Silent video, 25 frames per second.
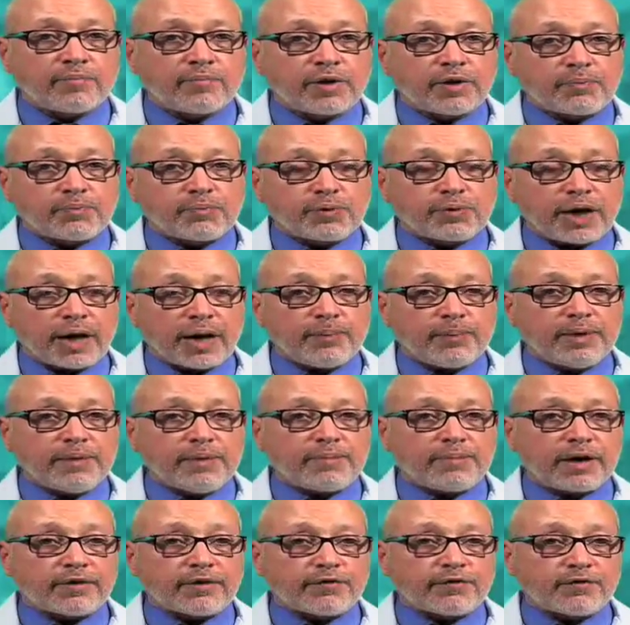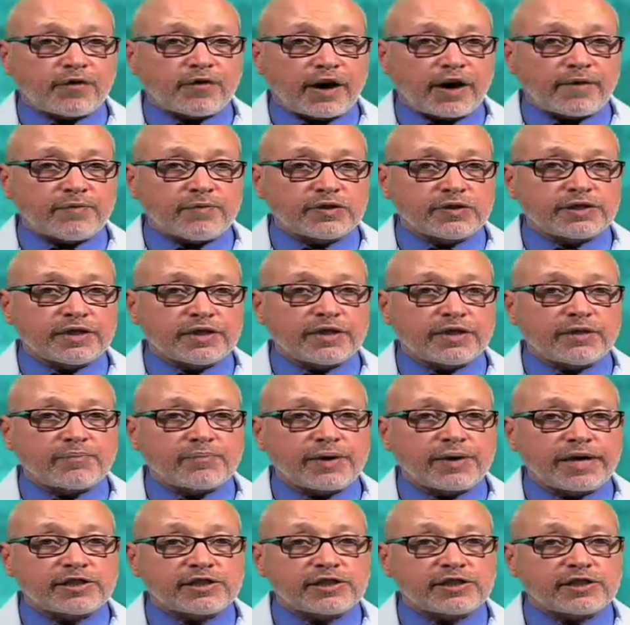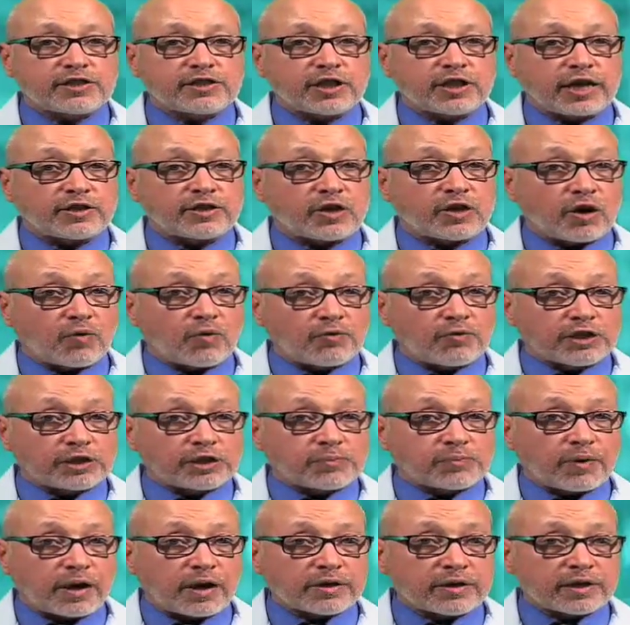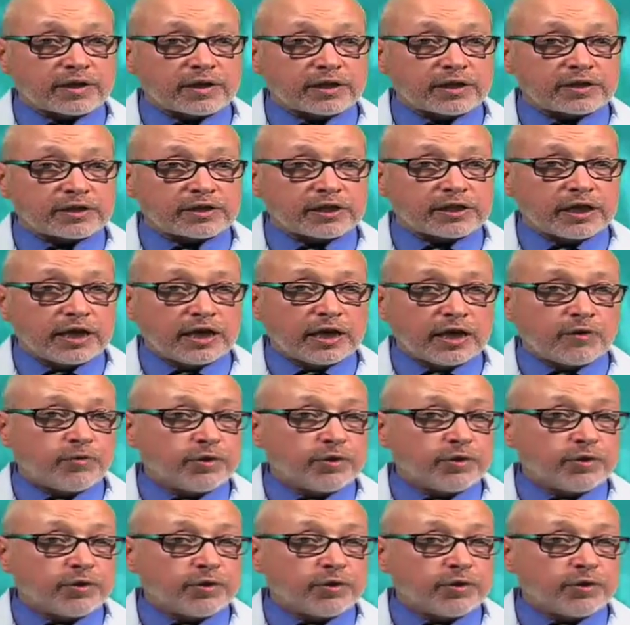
But probably about 5% of the patients that don't respond to this,